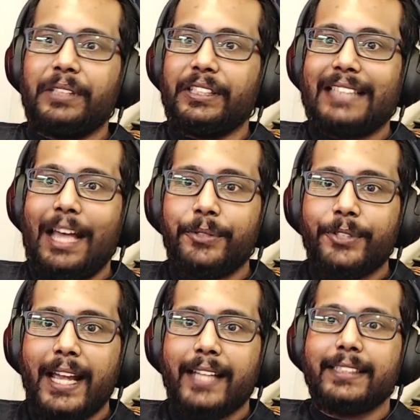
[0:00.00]
the
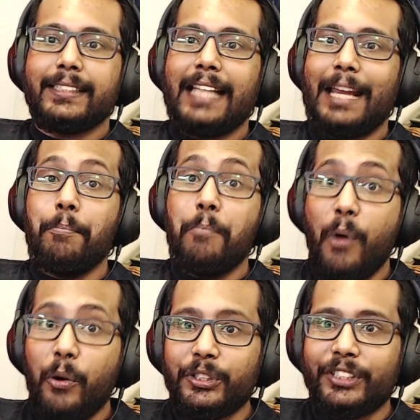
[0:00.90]
soundtrack, and
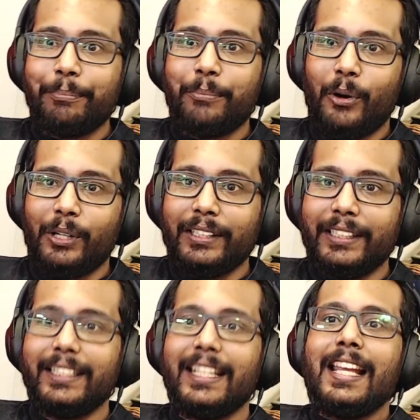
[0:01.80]
most
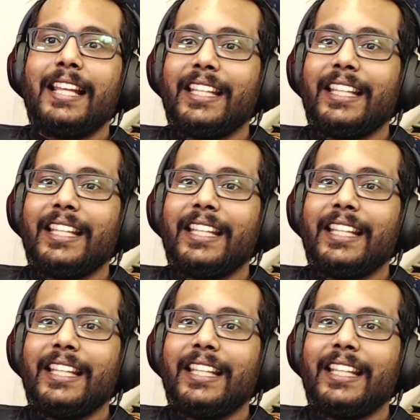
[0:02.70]
importantly,